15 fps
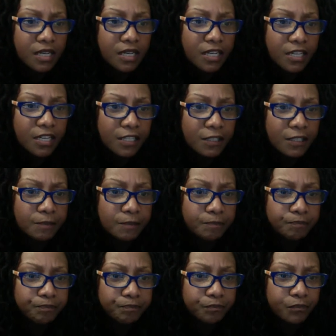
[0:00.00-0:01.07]

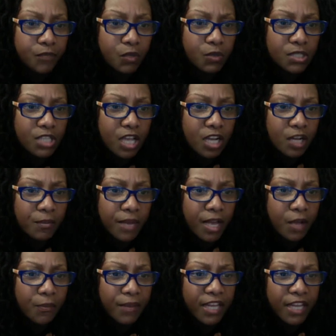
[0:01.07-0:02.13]
We talk
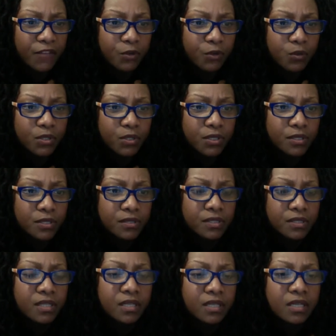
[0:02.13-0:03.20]
about painful words.